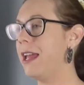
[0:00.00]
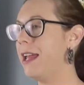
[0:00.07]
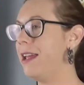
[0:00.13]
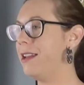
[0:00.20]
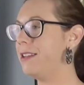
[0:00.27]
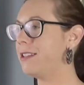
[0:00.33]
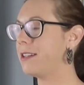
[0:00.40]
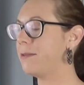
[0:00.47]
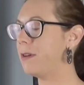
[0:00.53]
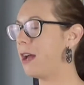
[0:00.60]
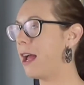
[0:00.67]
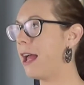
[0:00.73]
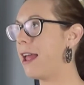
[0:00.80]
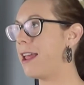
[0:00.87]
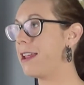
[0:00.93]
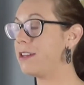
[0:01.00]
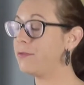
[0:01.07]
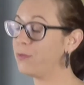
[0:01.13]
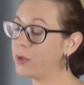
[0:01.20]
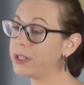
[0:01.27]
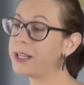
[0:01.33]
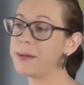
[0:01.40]
And
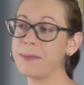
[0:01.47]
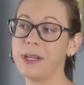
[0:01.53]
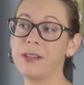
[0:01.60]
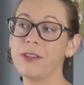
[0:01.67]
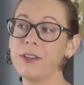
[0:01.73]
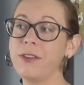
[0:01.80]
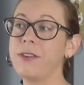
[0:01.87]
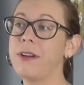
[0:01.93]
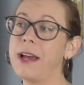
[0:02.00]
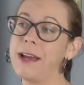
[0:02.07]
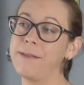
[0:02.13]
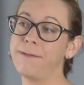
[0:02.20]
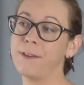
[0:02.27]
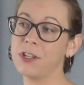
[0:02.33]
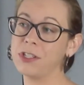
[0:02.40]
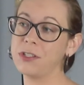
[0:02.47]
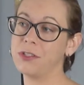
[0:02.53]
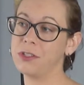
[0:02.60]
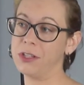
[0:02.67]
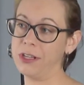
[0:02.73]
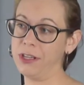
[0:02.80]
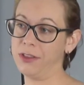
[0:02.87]
I will admit though, at
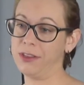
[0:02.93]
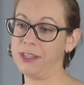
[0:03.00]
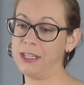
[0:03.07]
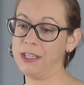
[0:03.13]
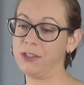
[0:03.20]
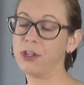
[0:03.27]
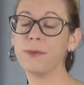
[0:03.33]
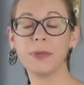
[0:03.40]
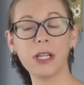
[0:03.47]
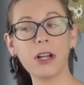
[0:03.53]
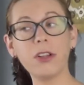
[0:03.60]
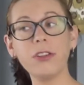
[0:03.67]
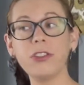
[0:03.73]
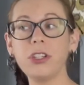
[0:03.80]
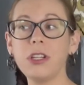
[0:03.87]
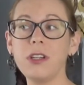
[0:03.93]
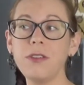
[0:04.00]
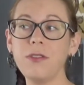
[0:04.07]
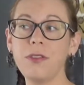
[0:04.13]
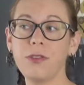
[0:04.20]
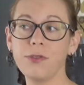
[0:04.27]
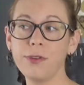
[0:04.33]
first, the
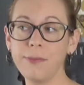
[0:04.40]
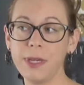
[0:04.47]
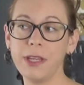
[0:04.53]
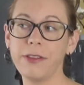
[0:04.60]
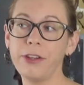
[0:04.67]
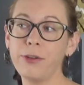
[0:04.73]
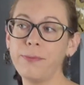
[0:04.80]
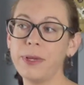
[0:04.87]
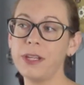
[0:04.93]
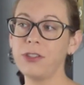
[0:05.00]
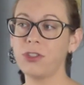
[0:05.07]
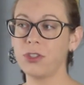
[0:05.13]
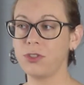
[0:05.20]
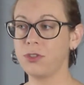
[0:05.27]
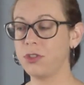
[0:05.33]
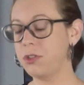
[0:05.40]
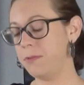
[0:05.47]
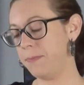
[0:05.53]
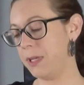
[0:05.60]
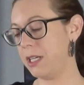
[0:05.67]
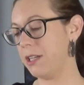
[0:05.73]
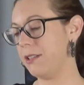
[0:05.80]
terminology threw me a little bit,
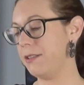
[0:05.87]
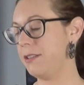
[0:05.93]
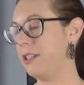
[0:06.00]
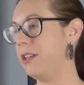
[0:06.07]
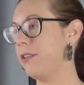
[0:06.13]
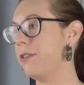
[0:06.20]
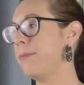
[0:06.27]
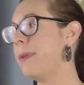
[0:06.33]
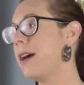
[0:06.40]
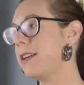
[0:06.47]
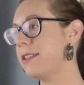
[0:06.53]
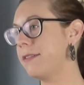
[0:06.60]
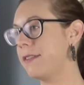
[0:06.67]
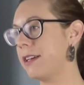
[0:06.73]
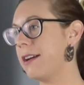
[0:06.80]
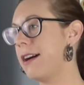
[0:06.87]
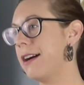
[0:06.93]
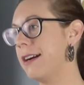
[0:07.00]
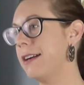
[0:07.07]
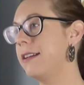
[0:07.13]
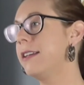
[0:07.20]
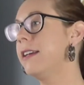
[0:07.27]
just because, you know, the parts of the
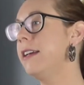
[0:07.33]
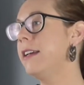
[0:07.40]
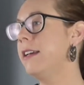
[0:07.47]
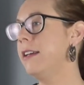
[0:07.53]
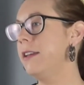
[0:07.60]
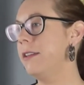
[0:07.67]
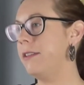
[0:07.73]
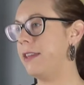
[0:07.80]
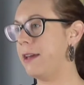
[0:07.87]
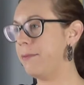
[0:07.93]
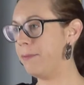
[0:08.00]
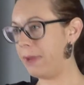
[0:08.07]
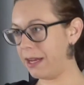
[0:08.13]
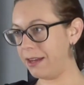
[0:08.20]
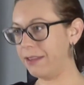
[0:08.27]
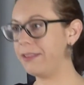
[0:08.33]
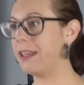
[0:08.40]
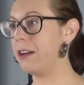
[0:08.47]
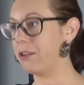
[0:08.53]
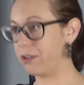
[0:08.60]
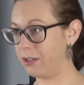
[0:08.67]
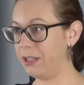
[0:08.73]
card that make,
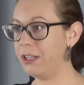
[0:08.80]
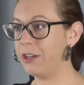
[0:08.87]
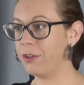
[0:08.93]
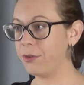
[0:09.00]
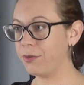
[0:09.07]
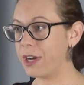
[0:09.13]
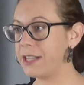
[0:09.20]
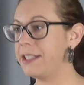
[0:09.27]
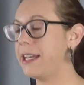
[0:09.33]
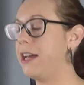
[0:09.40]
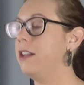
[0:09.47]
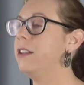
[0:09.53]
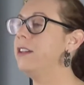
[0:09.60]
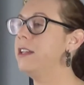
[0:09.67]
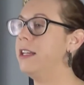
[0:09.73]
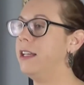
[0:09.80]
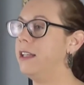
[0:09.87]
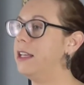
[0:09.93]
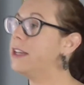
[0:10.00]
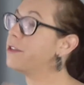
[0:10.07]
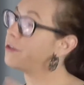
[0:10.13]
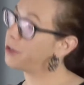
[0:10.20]
you know, the rondel
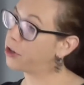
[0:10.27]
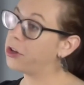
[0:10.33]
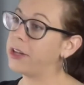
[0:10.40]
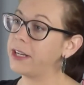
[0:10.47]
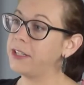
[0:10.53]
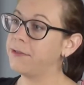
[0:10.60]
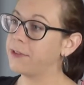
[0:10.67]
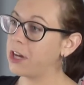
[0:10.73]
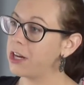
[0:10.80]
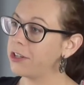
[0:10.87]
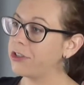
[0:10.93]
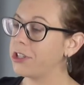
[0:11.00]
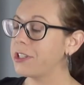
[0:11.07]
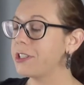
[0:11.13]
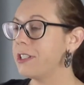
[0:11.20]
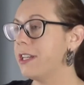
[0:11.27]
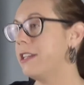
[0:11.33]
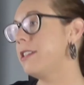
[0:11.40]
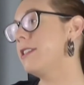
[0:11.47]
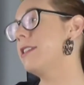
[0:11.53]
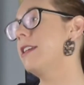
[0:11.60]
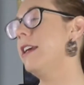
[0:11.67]
is the collective
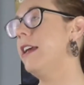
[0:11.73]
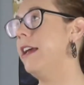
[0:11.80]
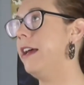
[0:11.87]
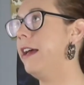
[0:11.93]
consciousness,